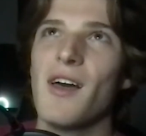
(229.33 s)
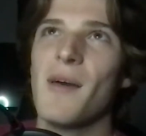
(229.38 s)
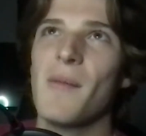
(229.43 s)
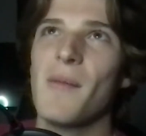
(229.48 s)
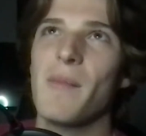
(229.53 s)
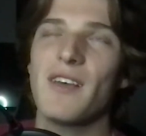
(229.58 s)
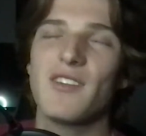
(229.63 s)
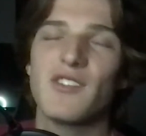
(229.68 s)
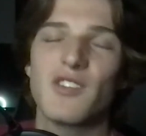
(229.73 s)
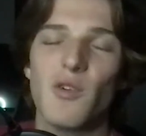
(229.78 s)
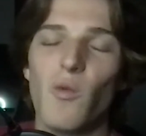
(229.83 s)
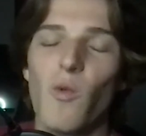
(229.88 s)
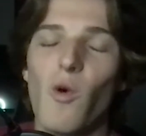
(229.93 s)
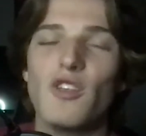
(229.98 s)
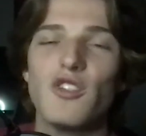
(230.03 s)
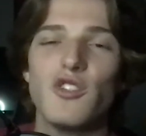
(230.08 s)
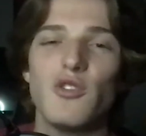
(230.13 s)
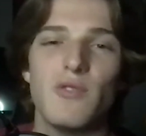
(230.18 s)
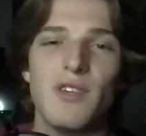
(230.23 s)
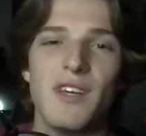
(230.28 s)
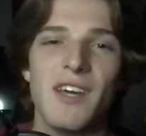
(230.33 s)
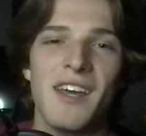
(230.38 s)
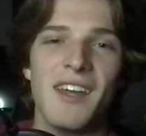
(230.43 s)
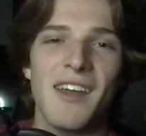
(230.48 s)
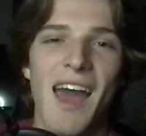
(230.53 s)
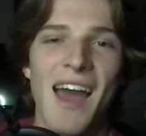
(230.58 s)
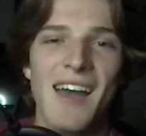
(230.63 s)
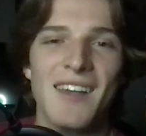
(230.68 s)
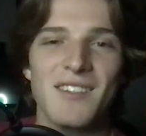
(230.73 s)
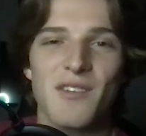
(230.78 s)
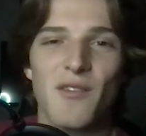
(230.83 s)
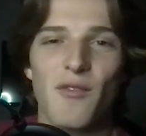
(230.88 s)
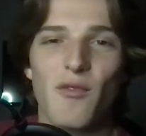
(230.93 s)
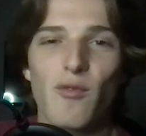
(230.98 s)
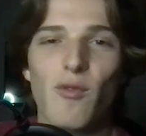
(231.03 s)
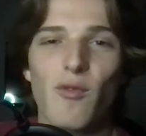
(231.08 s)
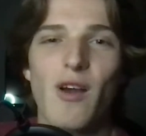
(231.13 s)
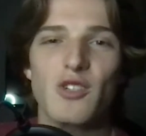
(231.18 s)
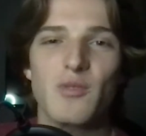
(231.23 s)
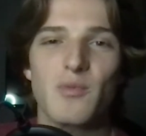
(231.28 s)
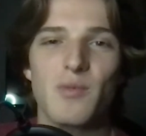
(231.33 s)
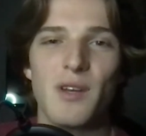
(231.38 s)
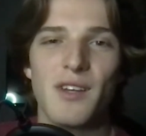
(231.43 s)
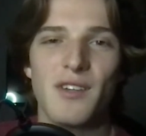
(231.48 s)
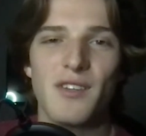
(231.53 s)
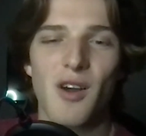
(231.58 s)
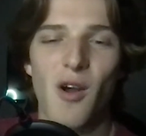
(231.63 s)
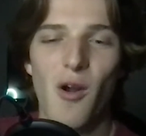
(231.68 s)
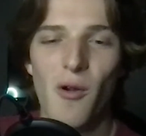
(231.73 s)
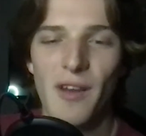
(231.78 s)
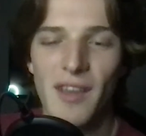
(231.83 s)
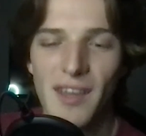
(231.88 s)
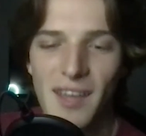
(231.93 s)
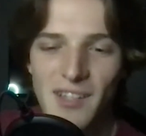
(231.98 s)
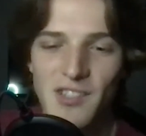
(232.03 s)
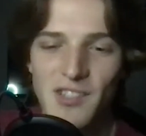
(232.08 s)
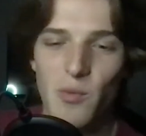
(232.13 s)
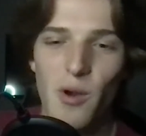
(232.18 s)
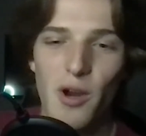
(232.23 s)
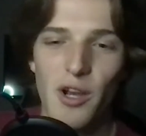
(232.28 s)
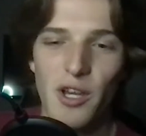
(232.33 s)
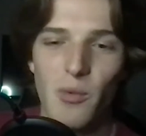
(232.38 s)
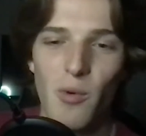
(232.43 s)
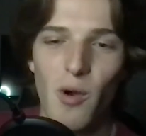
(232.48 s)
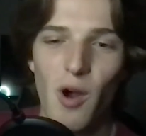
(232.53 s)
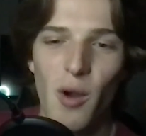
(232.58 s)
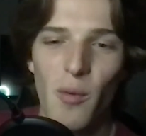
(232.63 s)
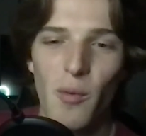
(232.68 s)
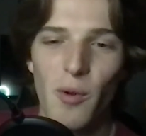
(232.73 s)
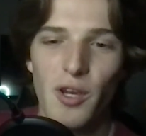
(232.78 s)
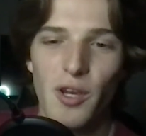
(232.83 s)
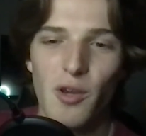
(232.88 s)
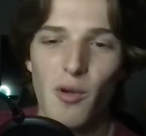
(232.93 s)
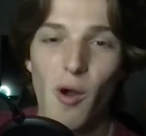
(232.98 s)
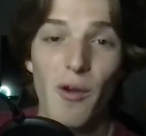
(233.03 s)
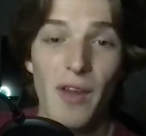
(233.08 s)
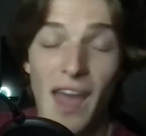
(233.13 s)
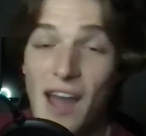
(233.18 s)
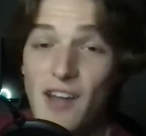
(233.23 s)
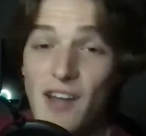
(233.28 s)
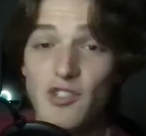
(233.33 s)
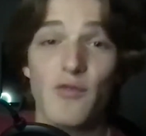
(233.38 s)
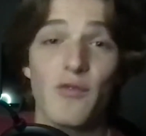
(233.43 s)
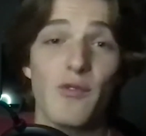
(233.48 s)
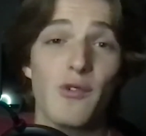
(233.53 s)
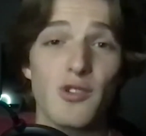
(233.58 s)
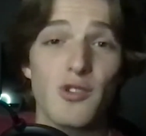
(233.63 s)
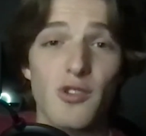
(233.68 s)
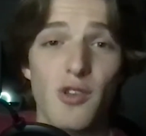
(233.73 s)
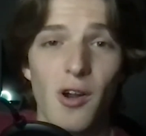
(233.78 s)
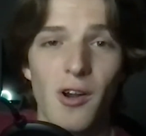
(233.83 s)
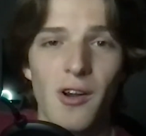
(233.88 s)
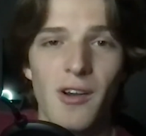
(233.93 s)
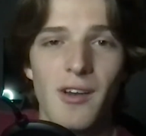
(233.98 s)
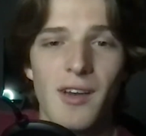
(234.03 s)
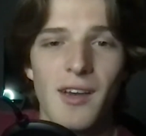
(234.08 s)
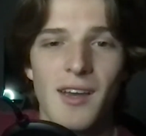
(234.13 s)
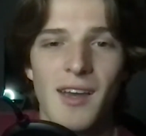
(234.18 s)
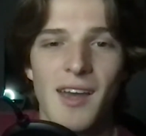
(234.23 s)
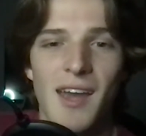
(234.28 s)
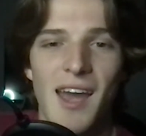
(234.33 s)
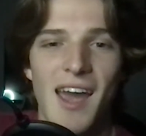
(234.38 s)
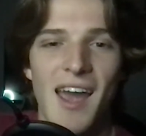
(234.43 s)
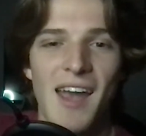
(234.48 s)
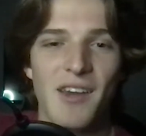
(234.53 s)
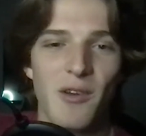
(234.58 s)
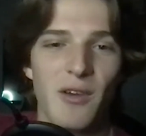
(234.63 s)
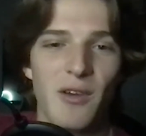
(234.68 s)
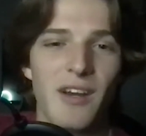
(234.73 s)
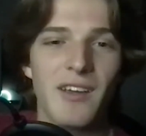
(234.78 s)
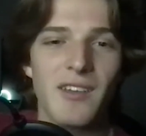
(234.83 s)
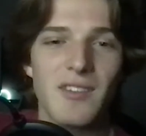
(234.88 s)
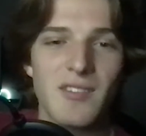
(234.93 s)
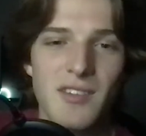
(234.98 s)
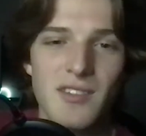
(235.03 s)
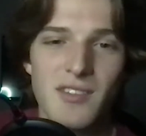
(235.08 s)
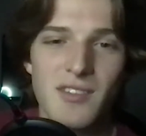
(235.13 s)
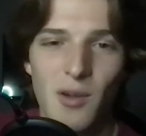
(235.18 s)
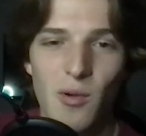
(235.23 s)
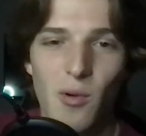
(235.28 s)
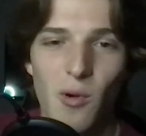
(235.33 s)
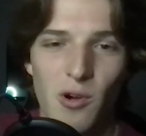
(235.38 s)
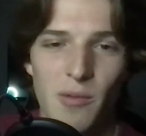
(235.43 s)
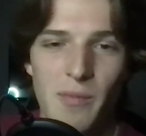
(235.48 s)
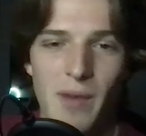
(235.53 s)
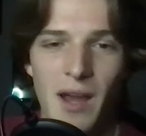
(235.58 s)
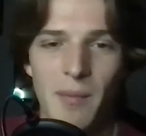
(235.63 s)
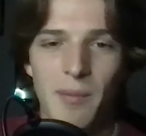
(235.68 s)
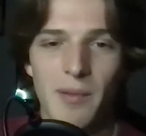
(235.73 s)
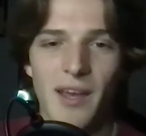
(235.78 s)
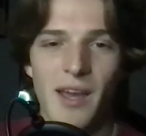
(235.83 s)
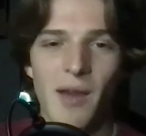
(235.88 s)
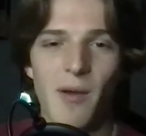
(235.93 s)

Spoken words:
basically what you did as a freshman to already get to where you are, where you already had your first start and you're getting consistent quarterback play.